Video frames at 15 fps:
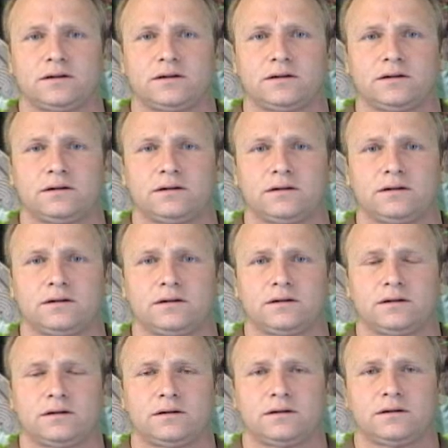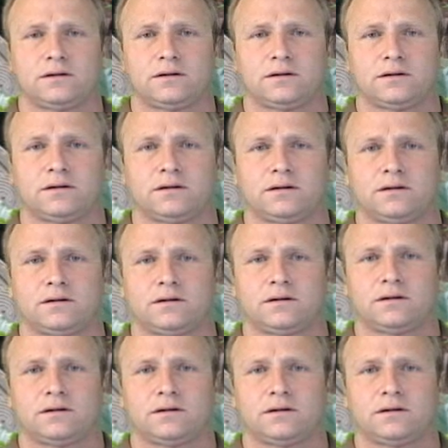[no speech]